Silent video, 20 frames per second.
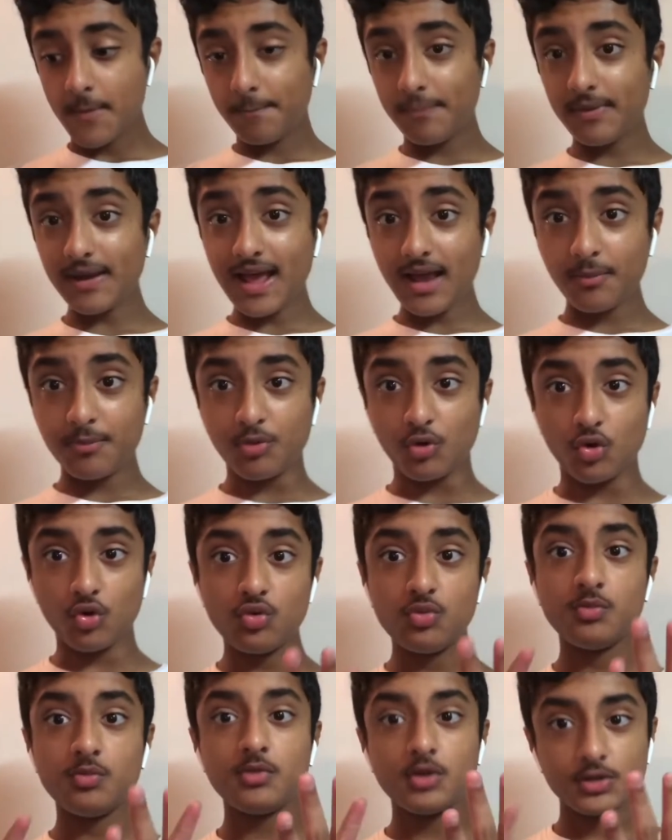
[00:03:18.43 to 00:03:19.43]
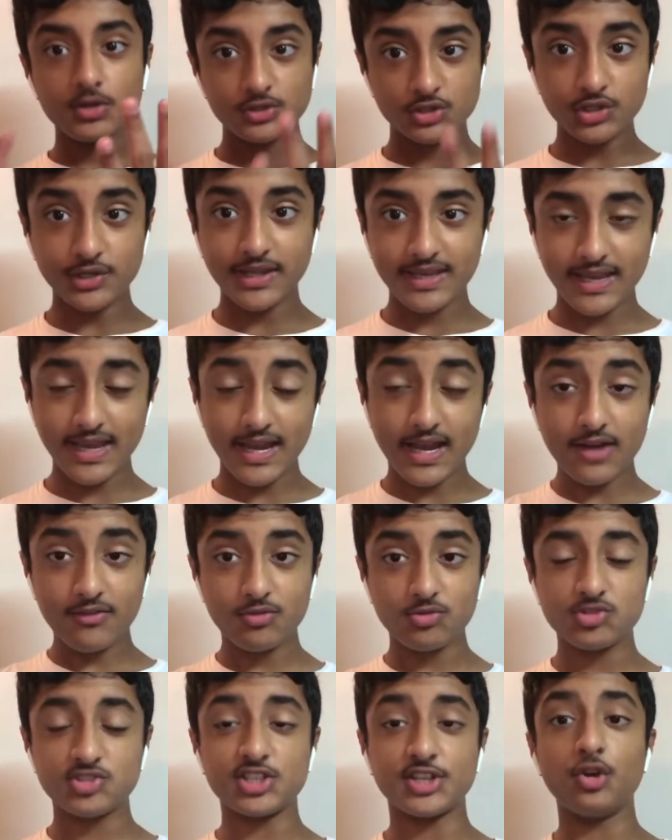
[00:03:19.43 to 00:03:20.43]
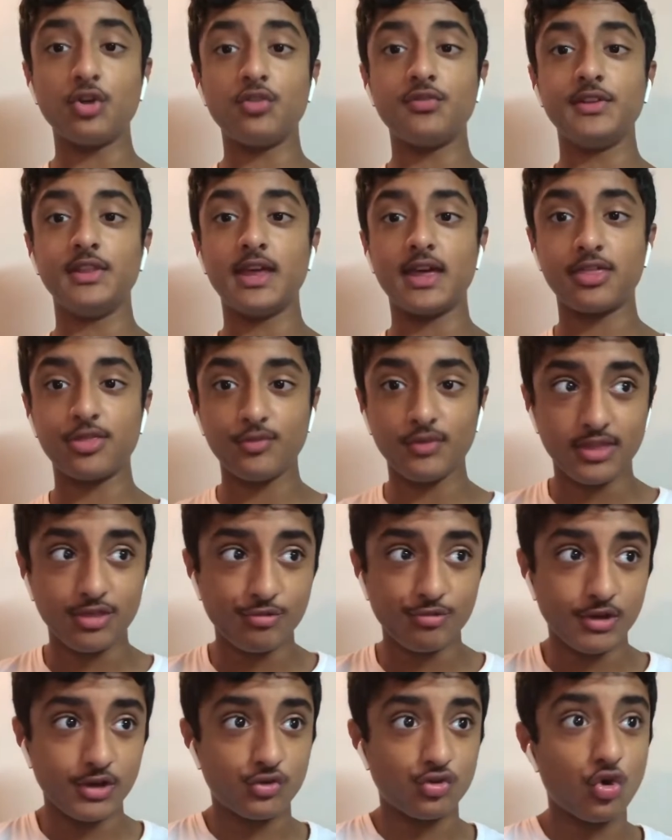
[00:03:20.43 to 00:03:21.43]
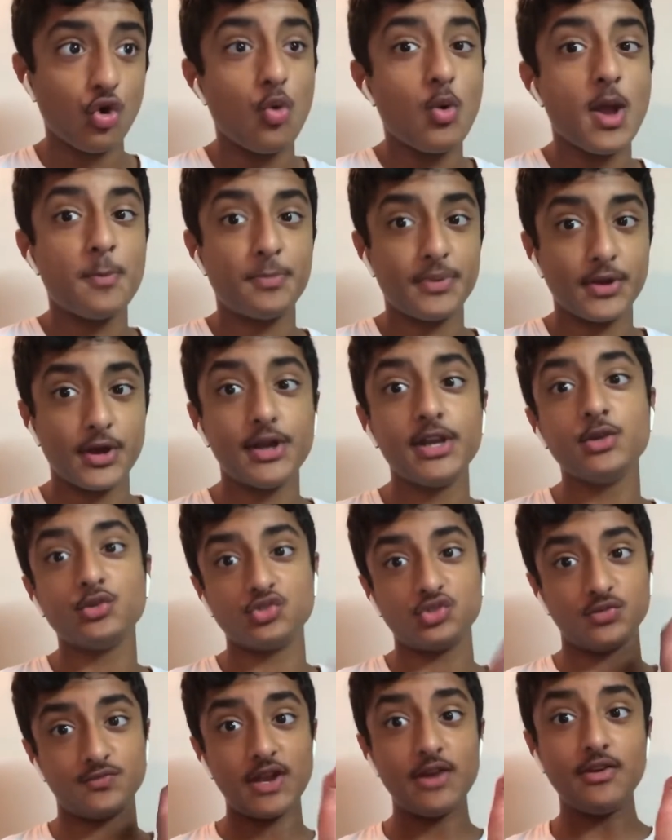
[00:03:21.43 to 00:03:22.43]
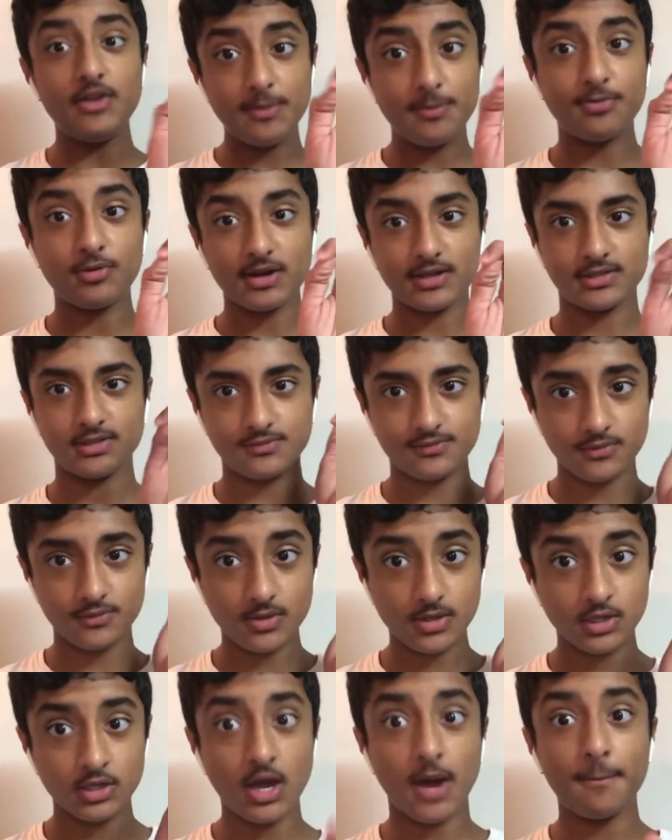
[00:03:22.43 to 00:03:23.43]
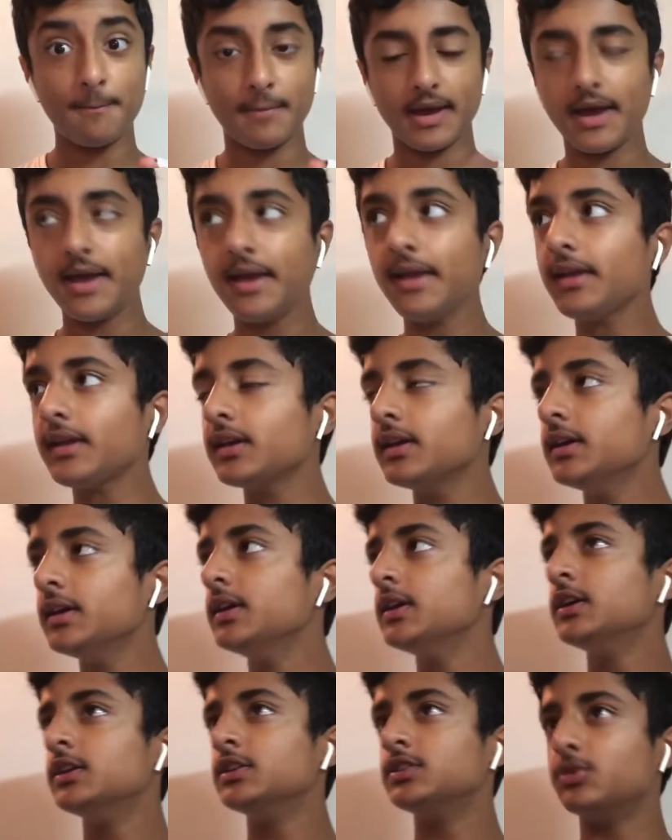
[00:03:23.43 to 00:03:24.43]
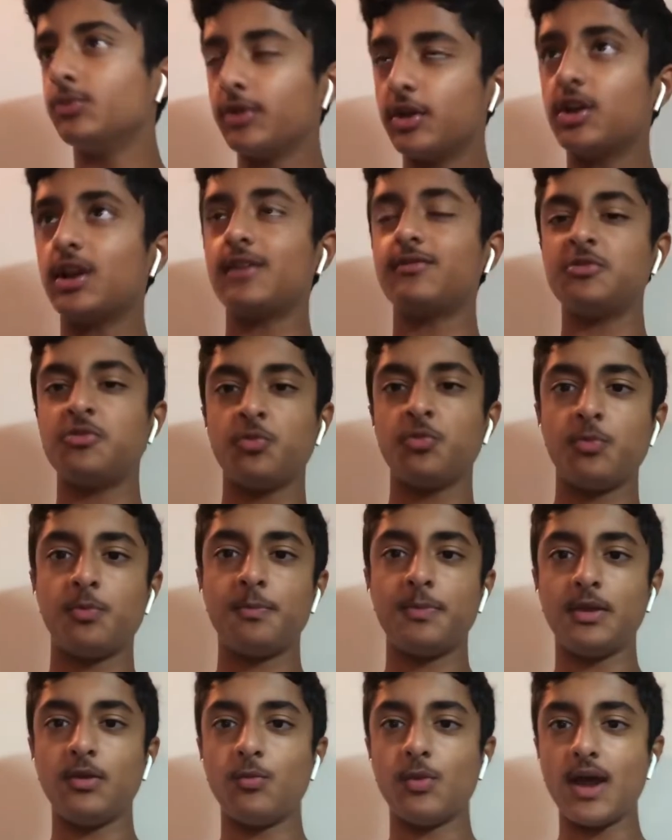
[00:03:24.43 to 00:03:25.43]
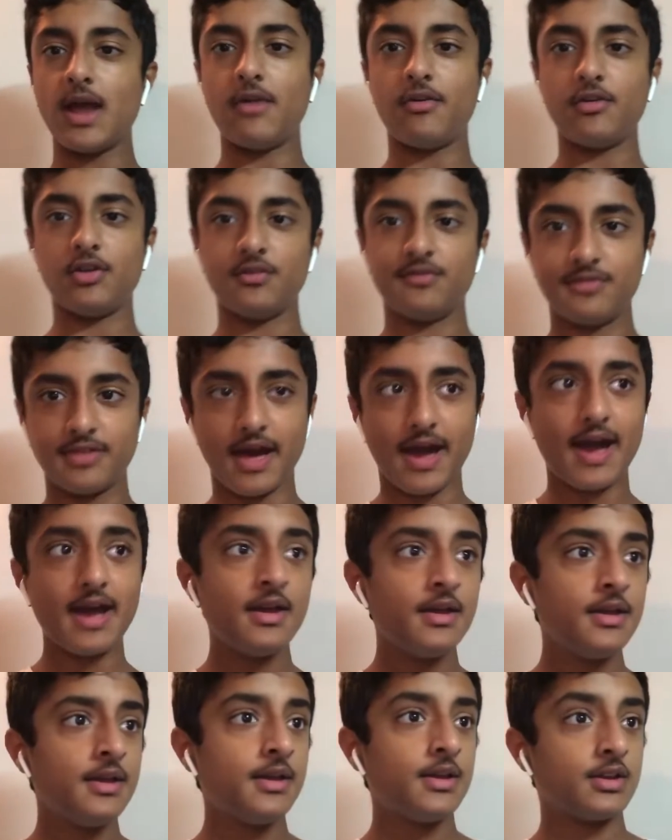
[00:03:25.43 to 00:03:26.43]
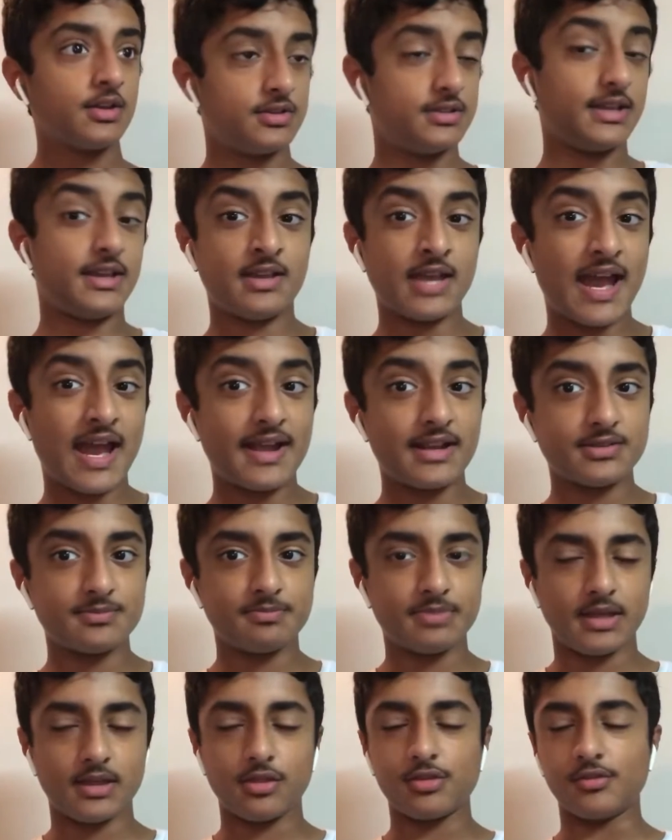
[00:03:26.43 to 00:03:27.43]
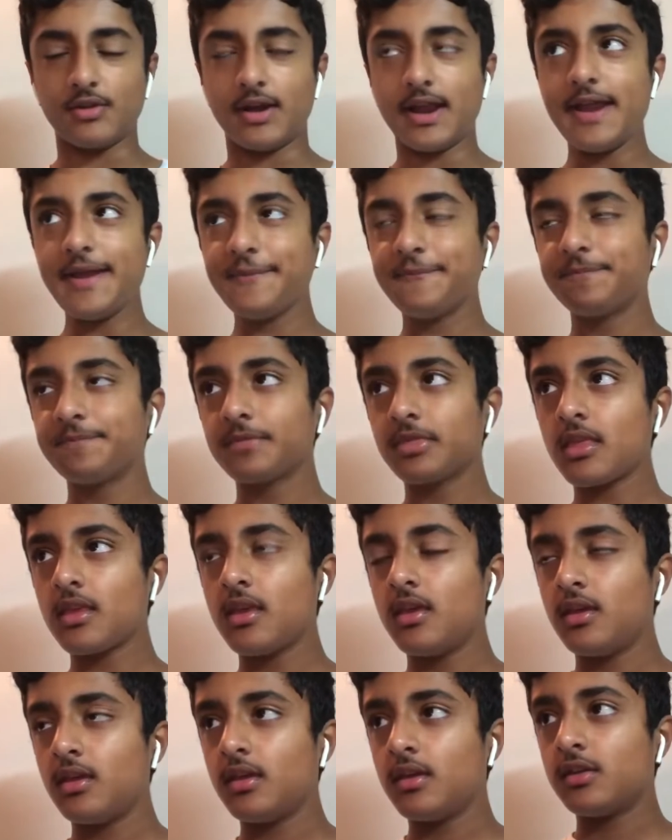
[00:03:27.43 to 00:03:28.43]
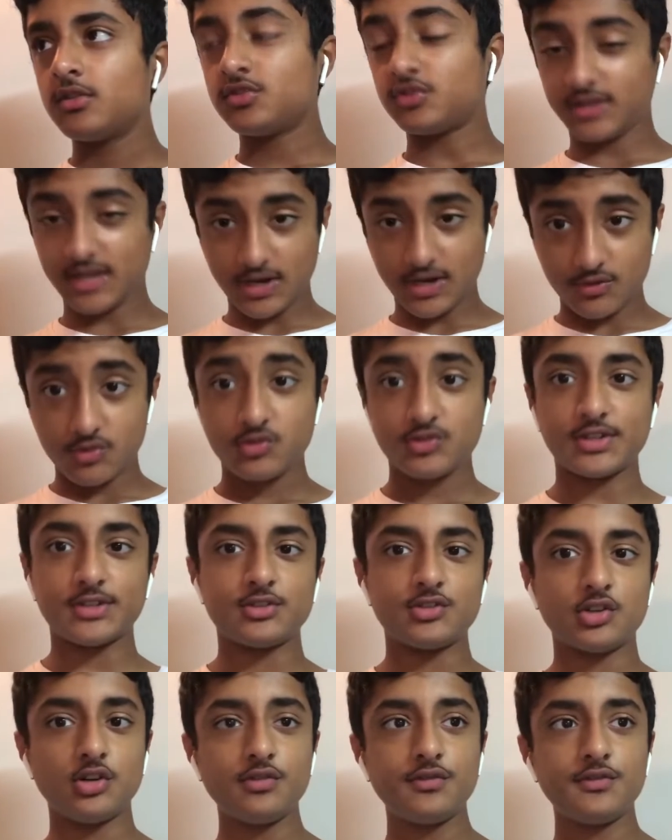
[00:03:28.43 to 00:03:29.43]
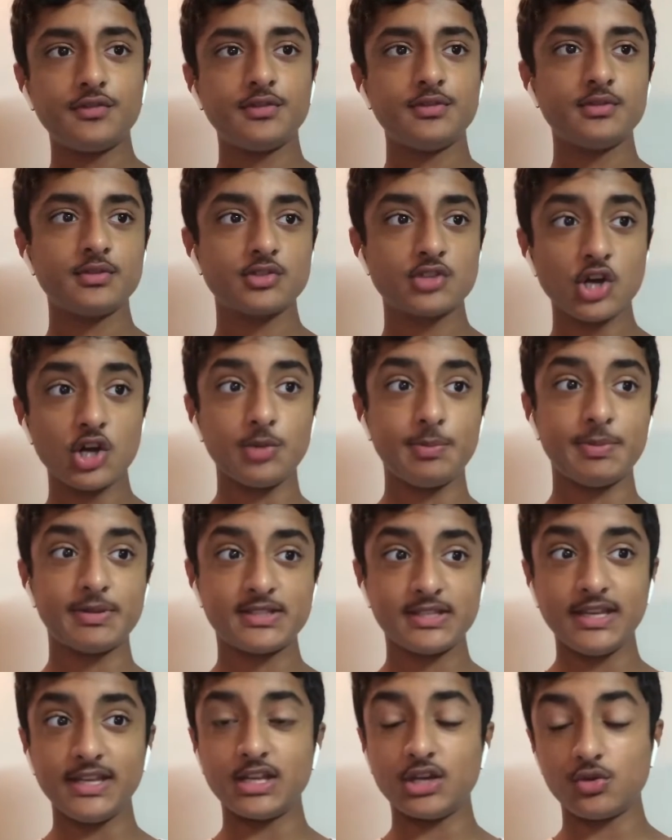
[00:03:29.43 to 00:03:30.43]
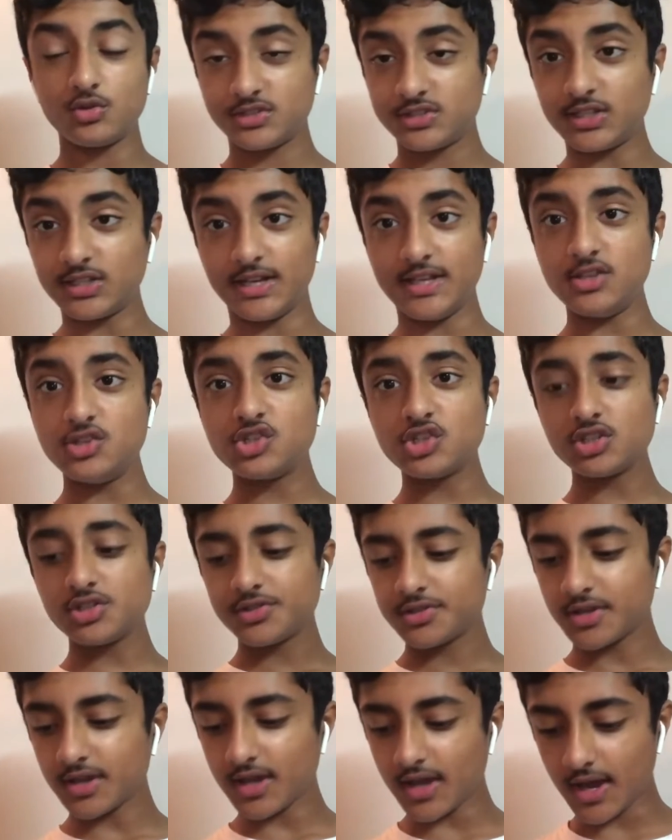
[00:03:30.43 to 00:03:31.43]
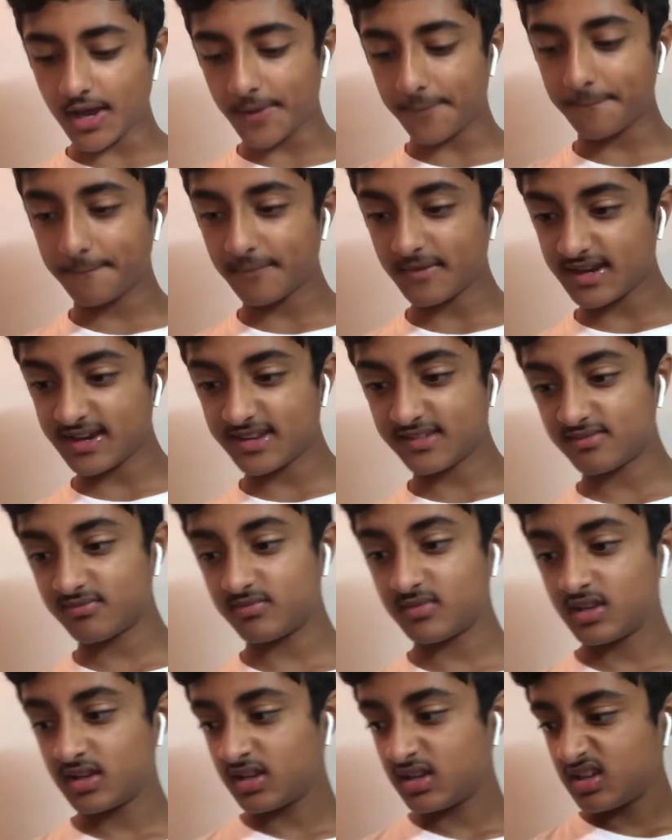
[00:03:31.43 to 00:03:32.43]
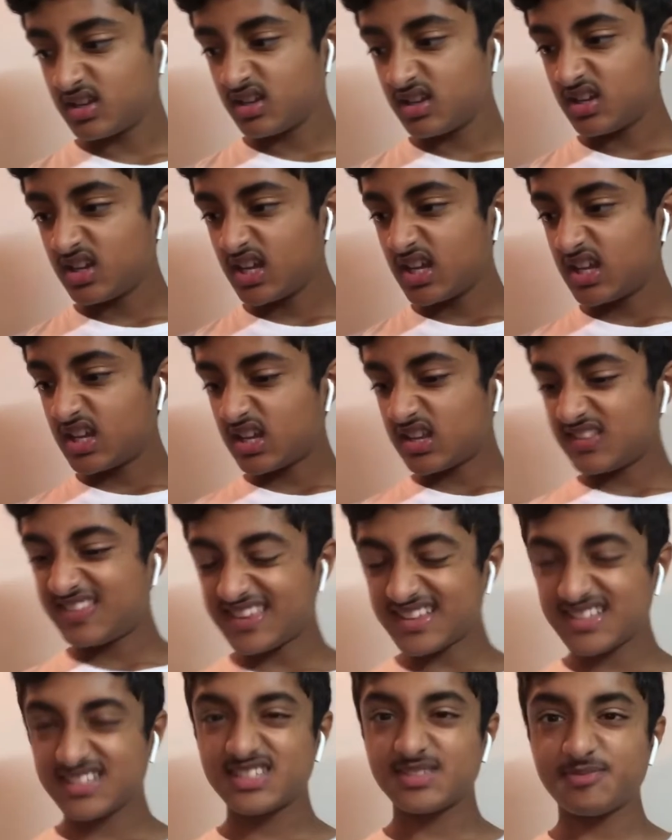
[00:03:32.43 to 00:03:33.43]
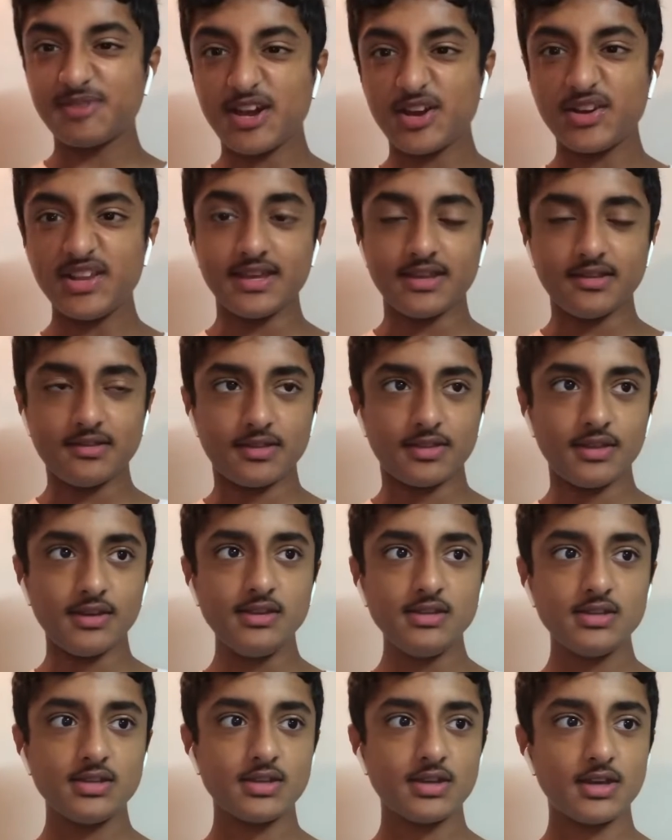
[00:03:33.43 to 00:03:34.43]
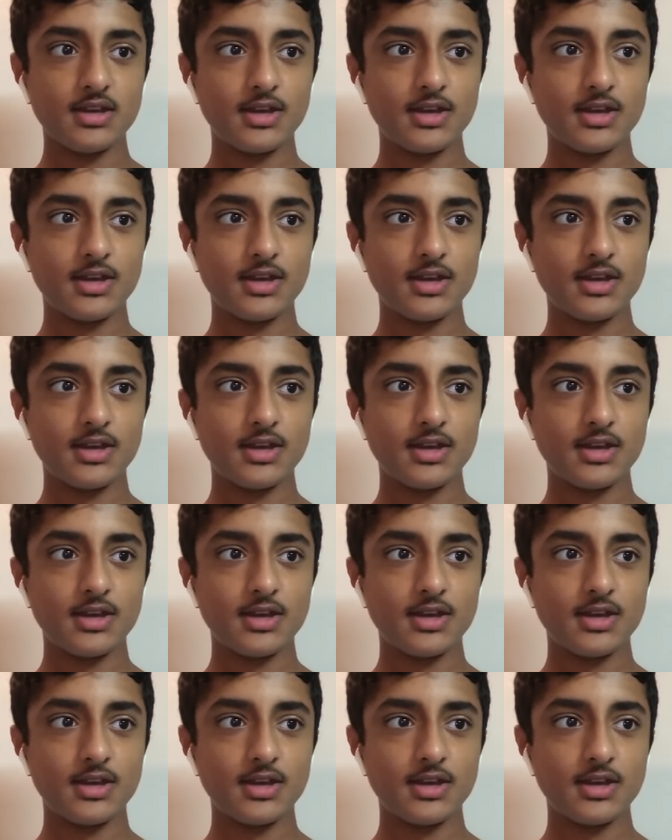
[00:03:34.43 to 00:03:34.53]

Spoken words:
Blackpool, Sonny Carey was sent off in their 3-3 draw away at Burnley, which is a very impressive comeback, so we're going to have to be wary of that because they can be a threat. Sonny Carey was sent off. Charlie Patino is still injured, and that's about it, I think.